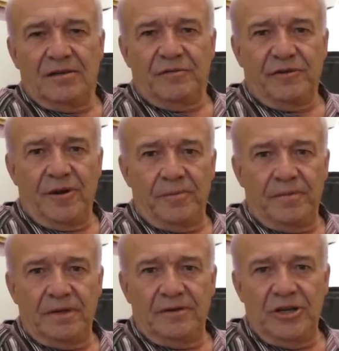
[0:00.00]

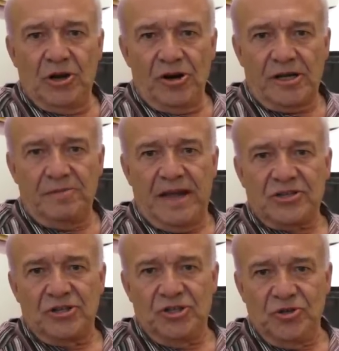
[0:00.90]
from New York and
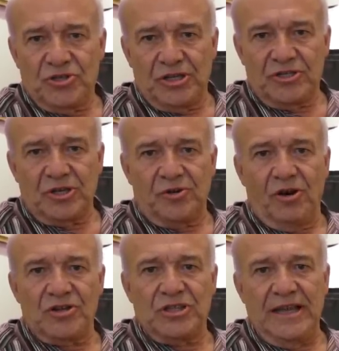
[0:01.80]
Massachusetts
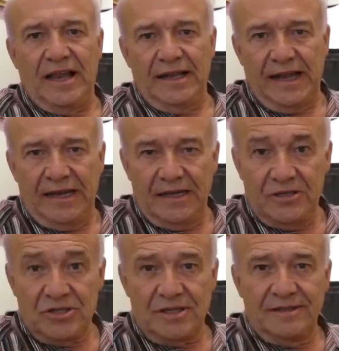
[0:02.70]
across the
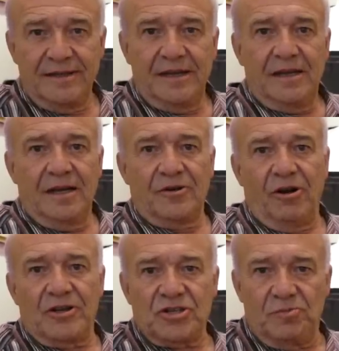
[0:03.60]
Alleghanies
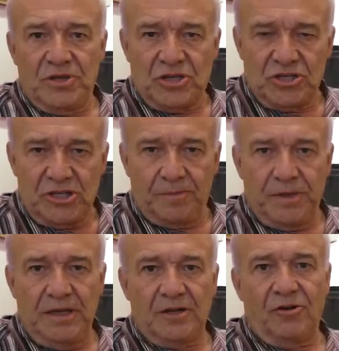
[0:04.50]
across the
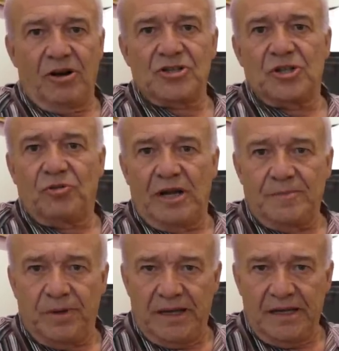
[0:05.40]
Mississippi, across the
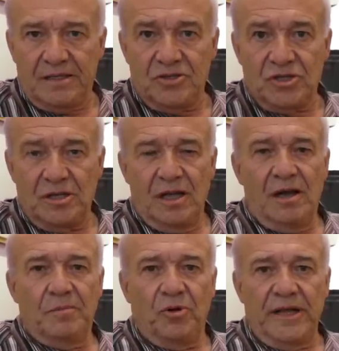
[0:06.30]
Great Plains,
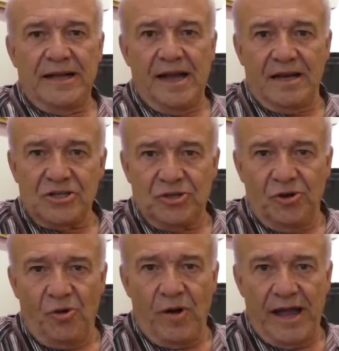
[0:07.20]
pulling
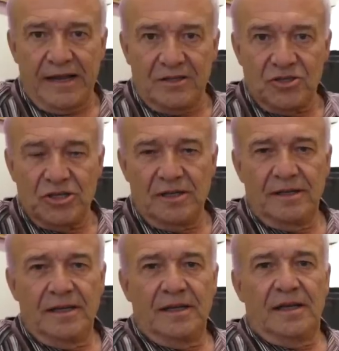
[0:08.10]
Conestoga wagons,
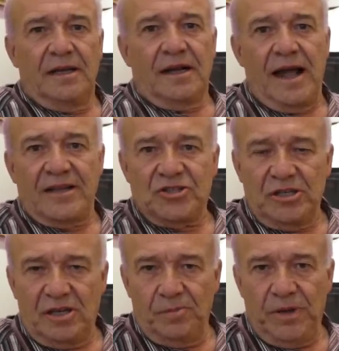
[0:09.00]

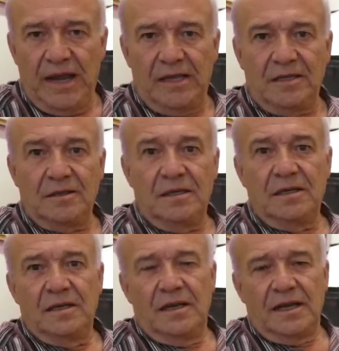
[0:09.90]
constant companion,
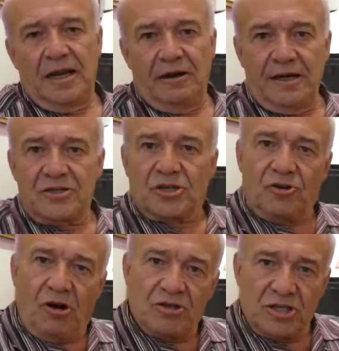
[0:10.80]
carried us
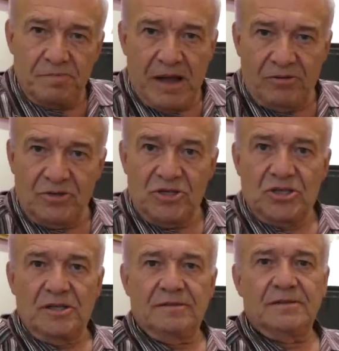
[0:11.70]
across the
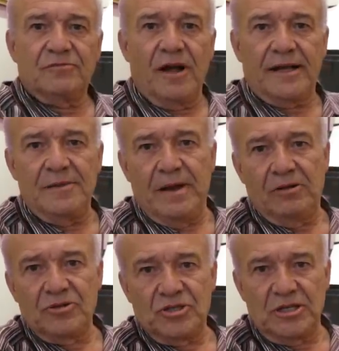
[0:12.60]
mountains, Rocky
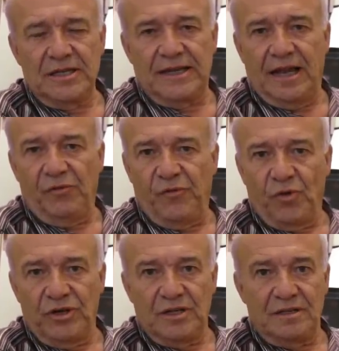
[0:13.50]
Mountains, into
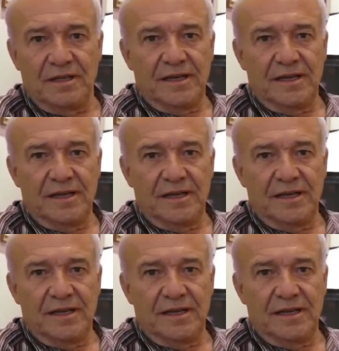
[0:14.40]
California.